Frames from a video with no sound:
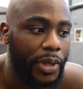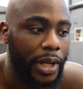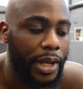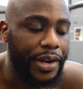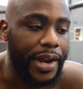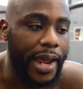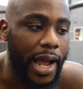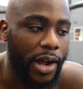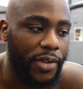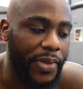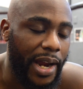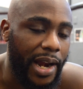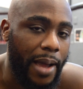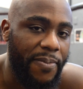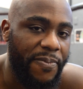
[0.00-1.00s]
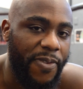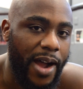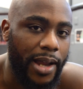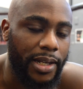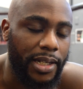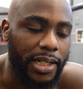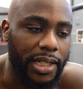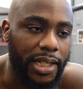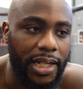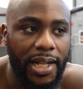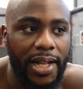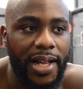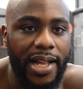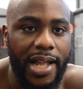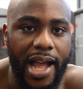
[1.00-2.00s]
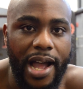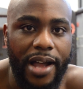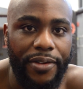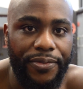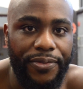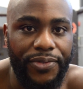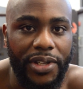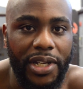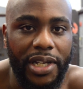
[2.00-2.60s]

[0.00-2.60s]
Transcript: now that I finally have the